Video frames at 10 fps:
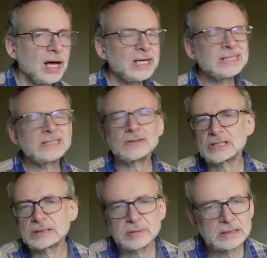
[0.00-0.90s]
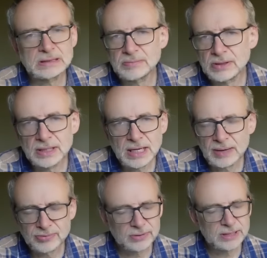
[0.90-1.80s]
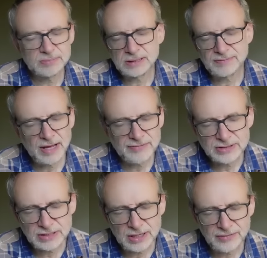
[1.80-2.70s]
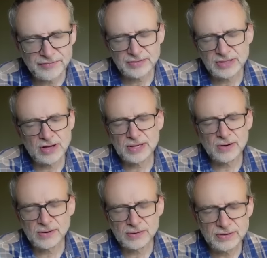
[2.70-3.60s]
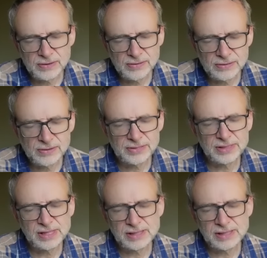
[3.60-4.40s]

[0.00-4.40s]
And it's not just because of moon in Capricorn, it's because of other stuff going on. You're